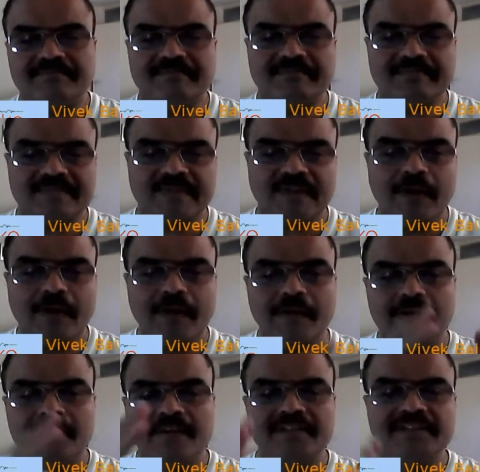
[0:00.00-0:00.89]

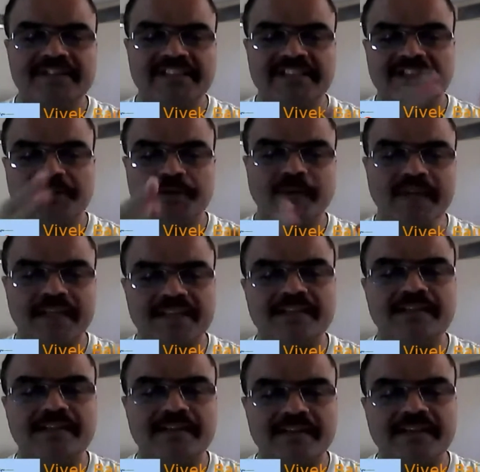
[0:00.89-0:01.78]
all sit
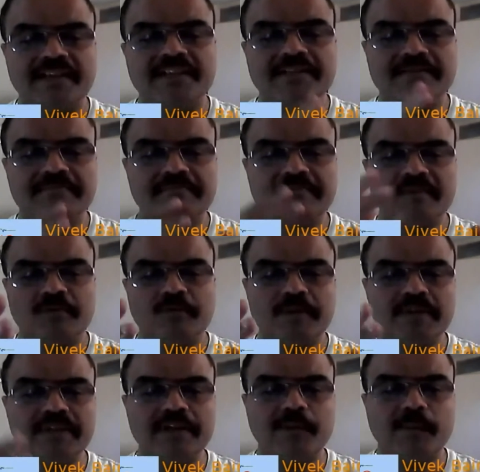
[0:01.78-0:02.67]
together and
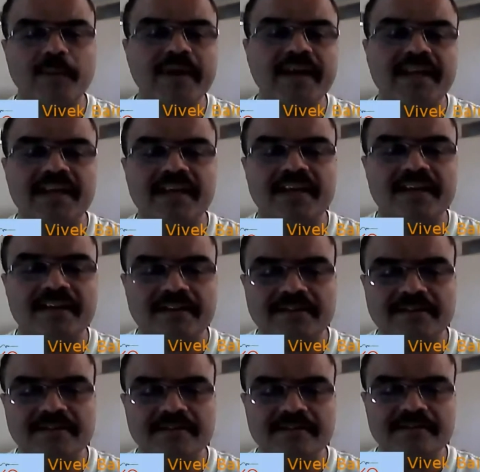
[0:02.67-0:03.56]
work well.
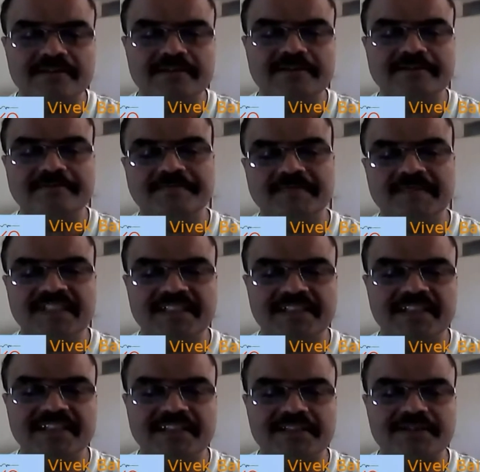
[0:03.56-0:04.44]

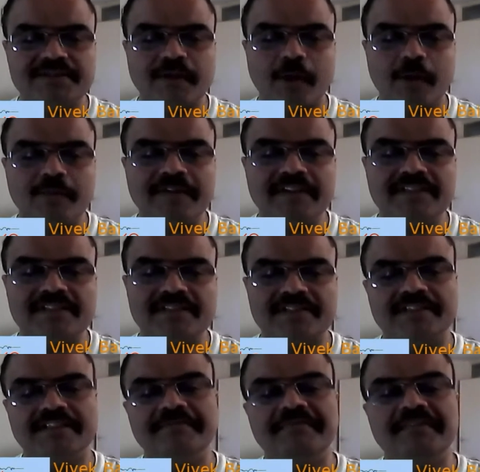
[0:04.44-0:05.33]
It's always
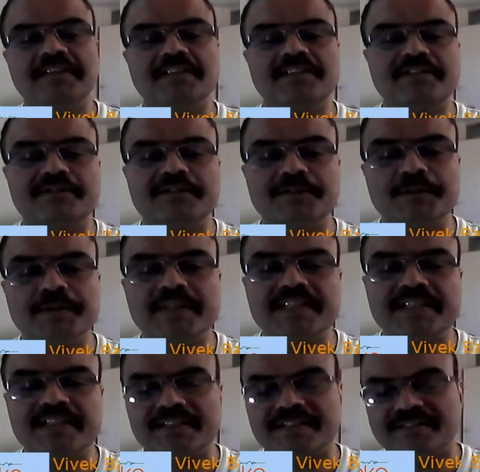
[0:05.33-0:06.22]
difficult to do
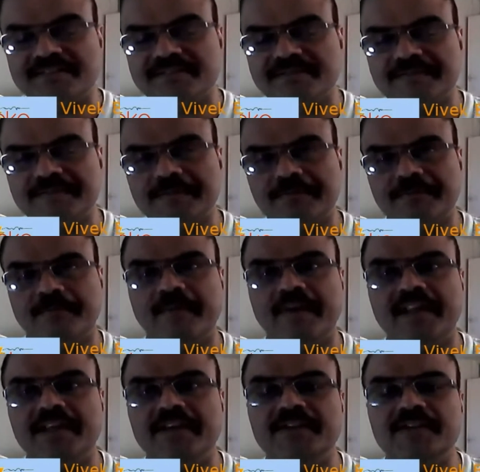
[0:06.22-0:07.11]
it
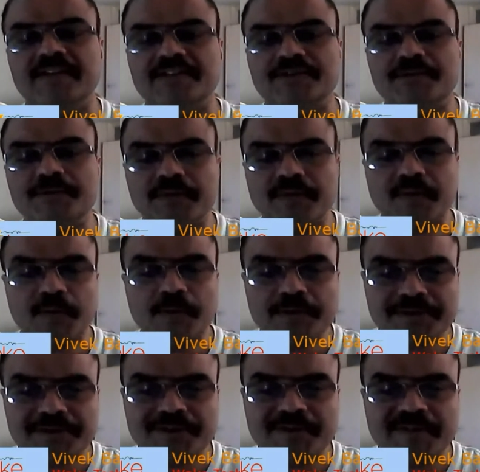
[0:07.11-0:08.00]
when you are so
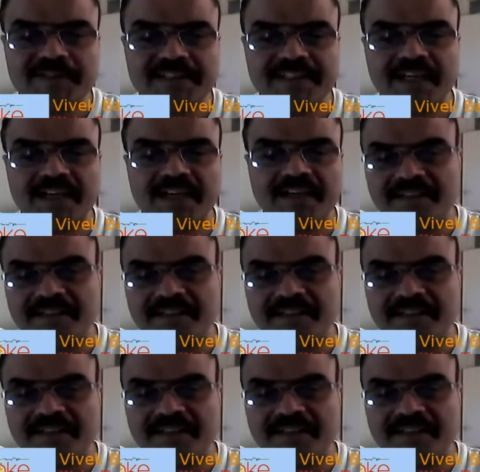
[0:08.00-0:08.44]
close to it, and